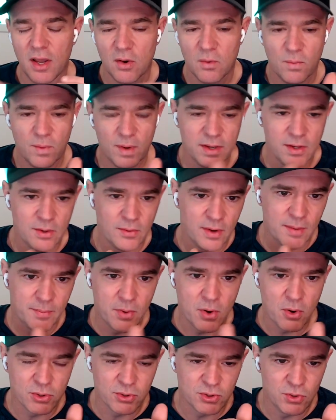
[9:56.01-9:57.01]
at our
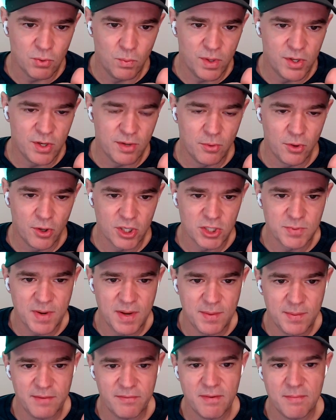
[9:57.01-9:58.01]
brokerage, you do win your mortgage
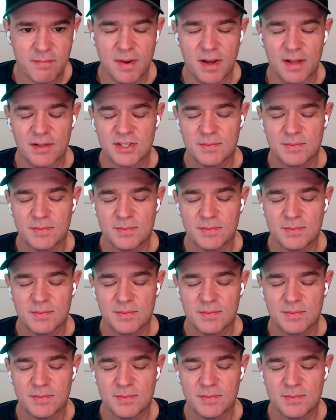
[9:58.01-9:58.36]
payment every month.